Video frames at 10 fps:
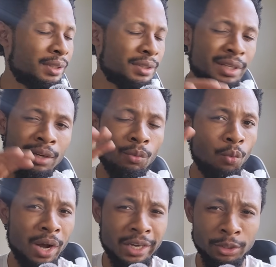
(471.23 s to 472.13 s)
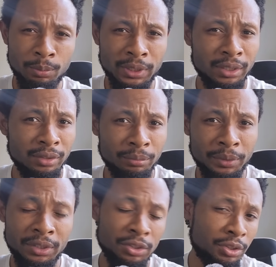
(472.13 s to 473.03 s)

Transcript: And that's not widespread government.